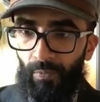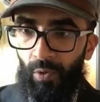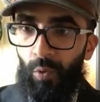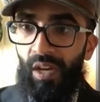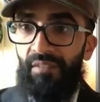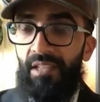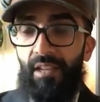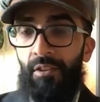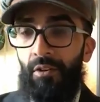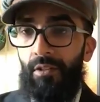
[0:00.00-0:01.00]
you have these
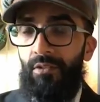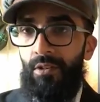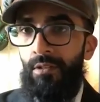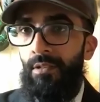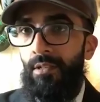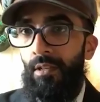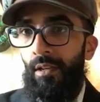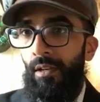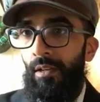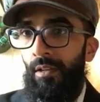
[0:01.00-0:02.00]
other concerns,
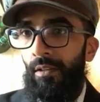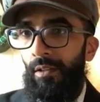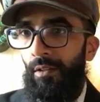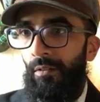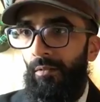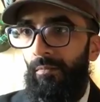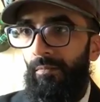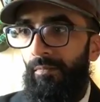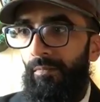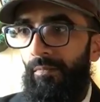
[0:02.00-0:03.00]
you know,
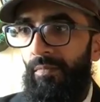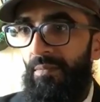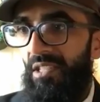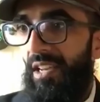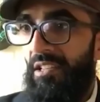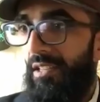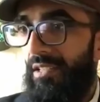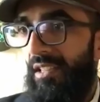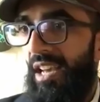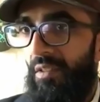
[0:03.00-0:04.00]
the Masajid
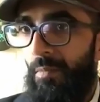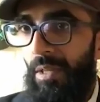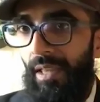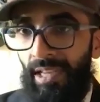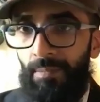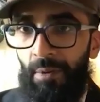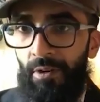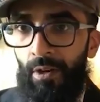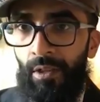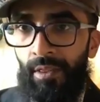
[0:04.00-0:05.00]
doesn't have to be the
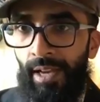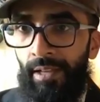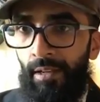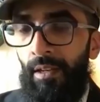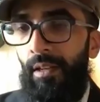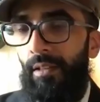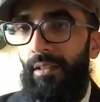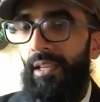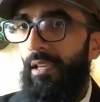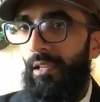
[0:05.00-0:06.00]
expert on that.
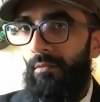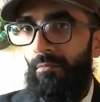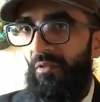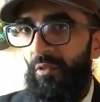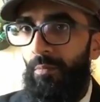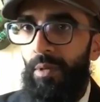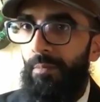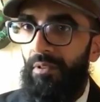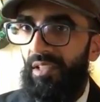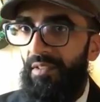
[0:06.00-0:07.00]
They can refer
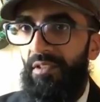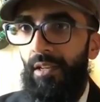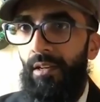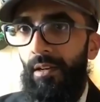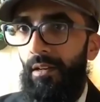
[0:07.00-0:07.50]
people to IFSSA.